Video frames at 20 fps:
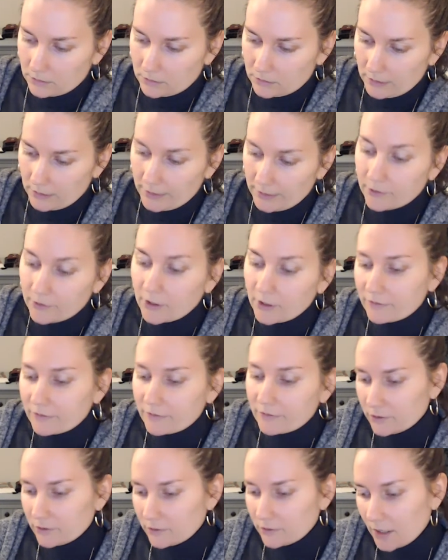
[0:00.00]
And you have to
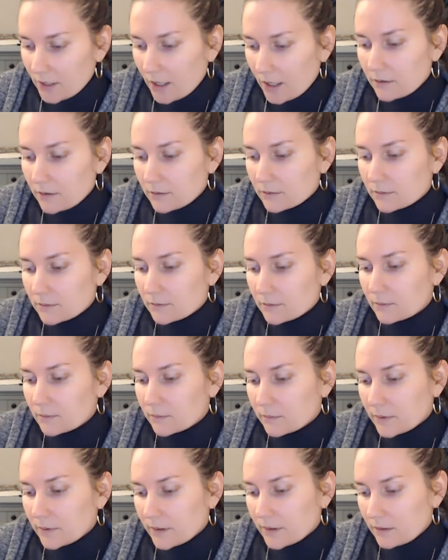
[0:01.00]
do that
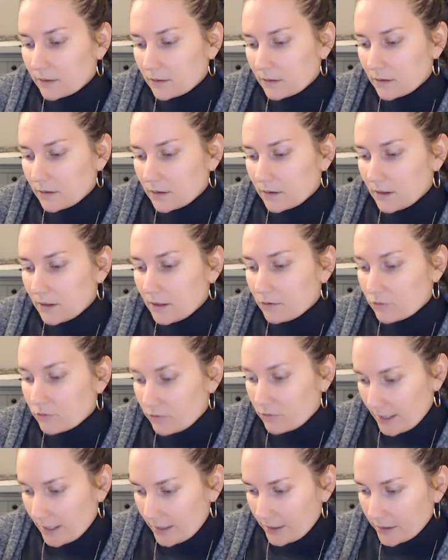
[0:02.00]
in
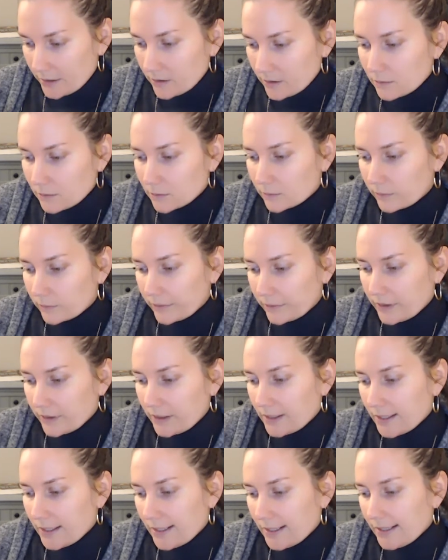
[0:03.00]
writing
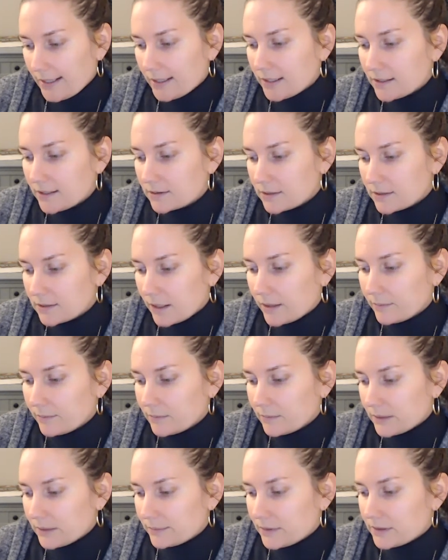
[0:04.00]
within any time
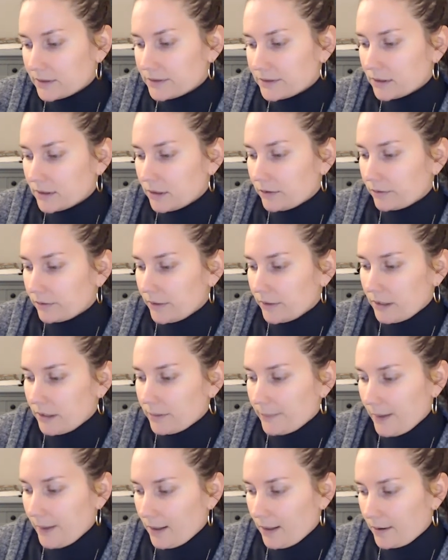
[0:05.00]
limits agreed
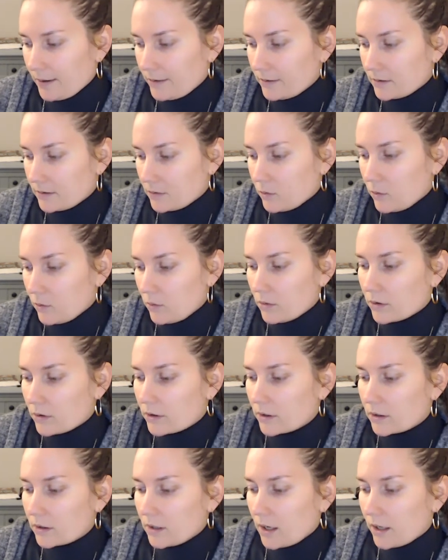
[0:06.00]
upon,
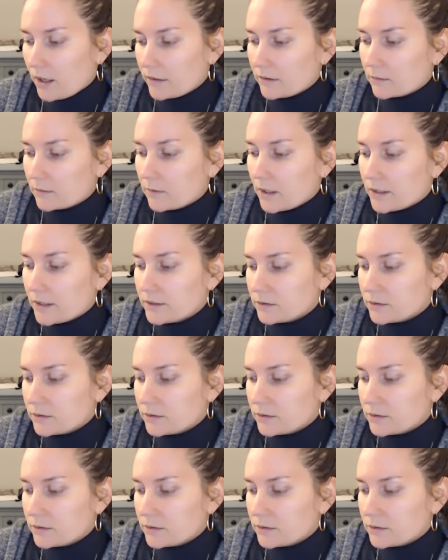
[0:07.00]
or otherwise